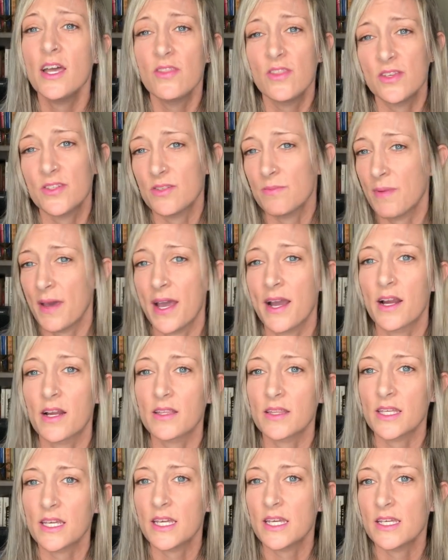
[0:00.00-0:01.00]
This
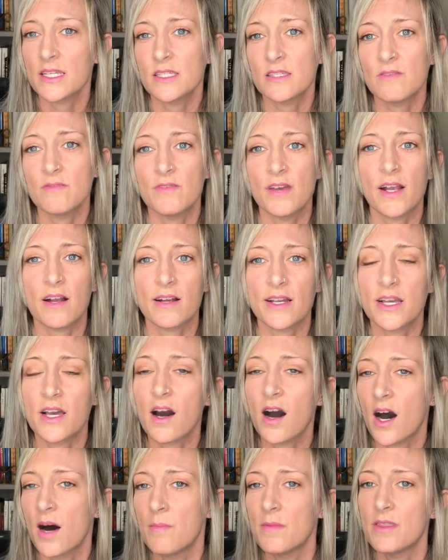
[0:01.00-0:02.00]
apparently is a very
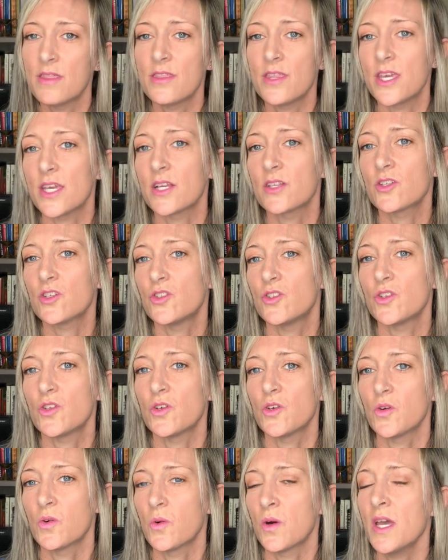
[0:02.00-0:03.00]
common thing to
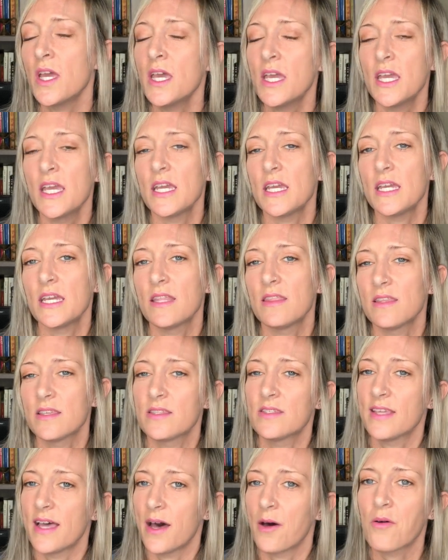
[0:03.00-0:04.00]
do in the
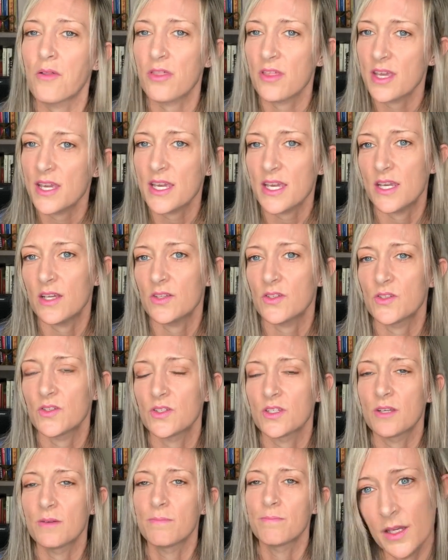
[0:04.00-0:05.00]

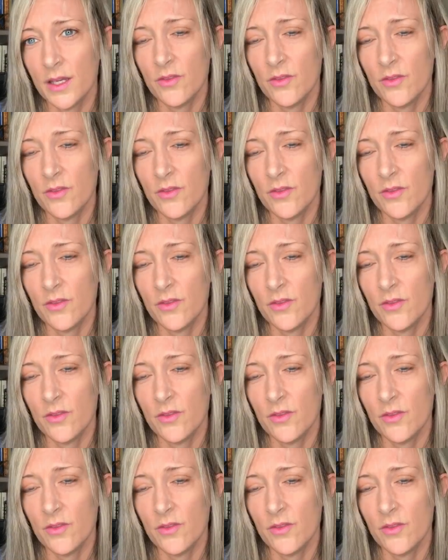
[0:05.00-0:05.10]
Southeast.